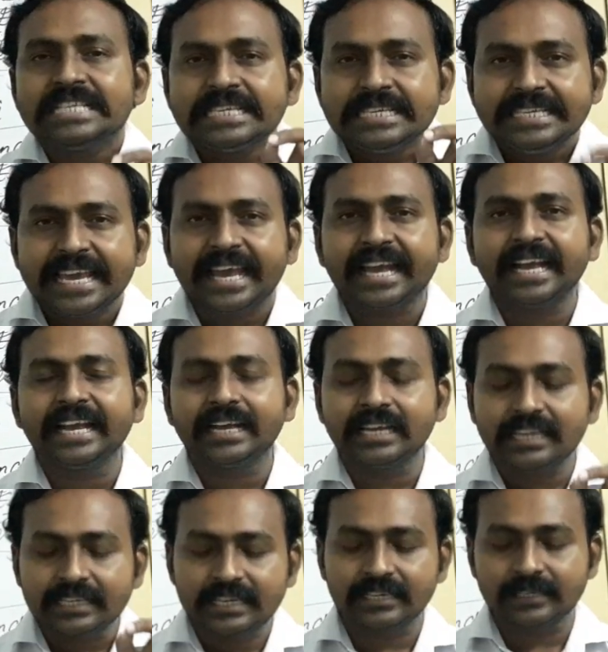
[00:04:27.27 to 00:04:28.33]

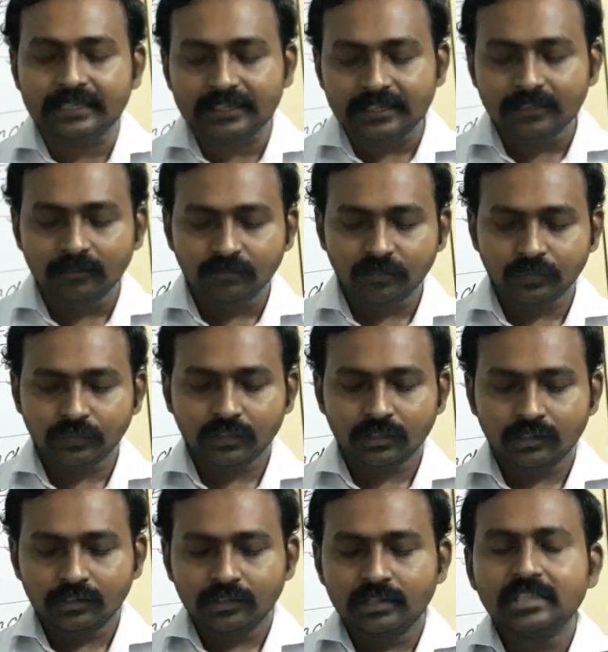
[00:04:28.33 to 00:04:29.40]
young girl
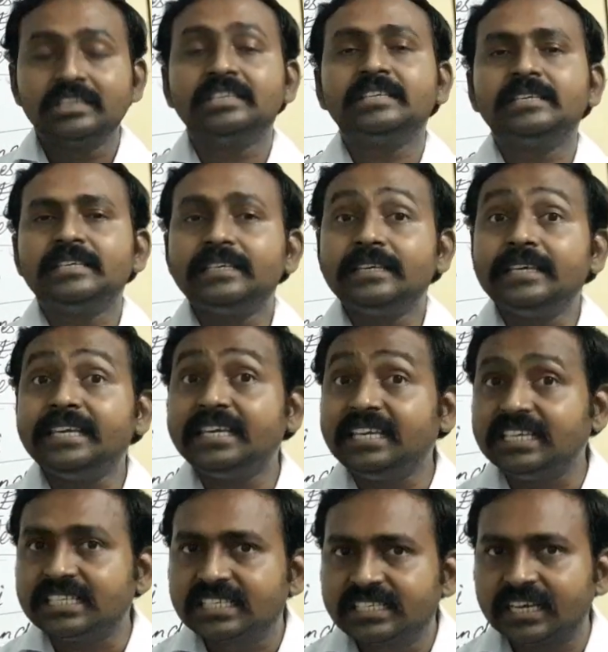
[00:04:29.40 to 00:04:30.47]

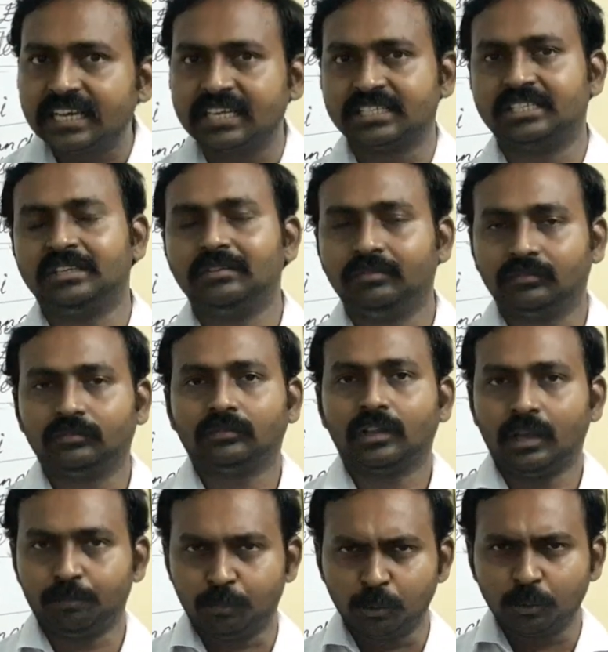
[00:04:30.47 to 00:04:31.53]
is judged.
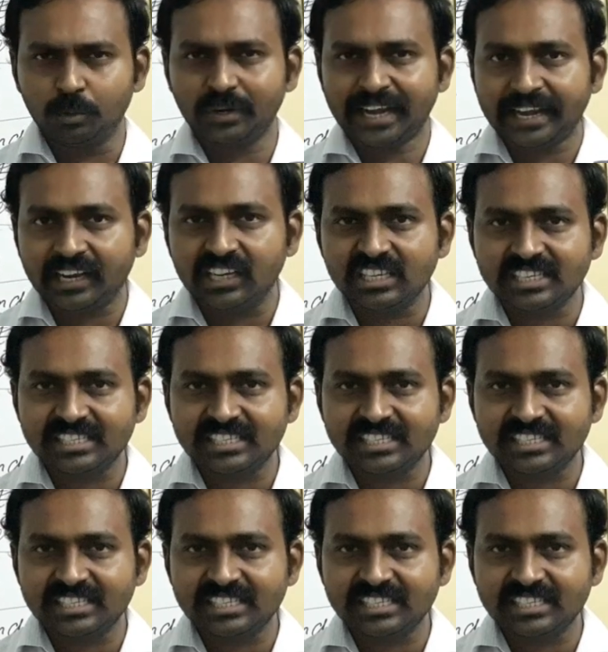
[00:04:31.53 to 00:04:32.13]
A poor young